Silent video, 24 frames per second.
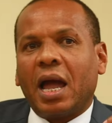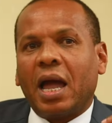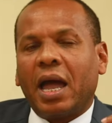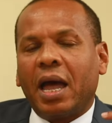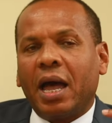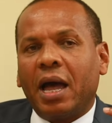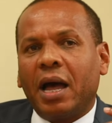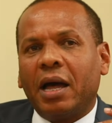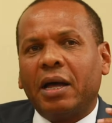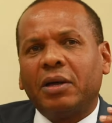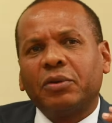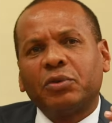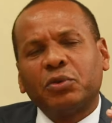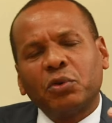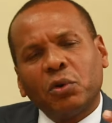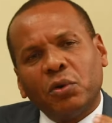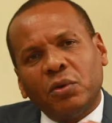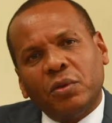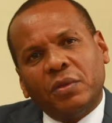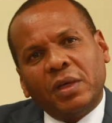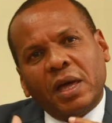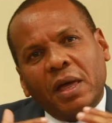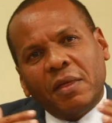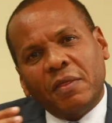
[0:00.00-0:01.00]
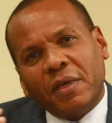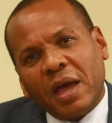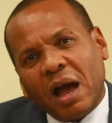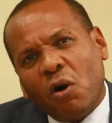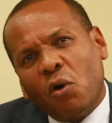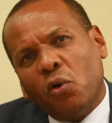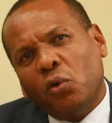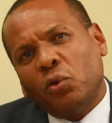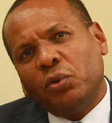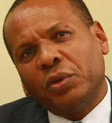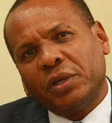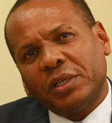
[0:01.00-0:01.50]
So there are
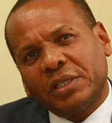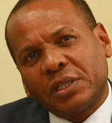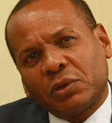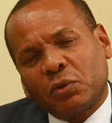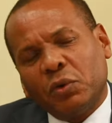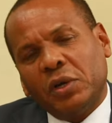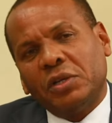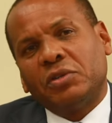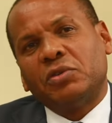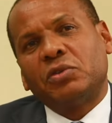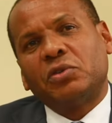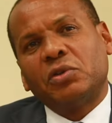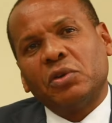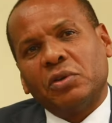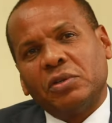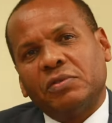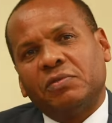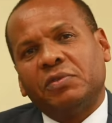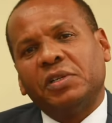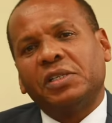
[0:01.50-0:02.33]
all these questions,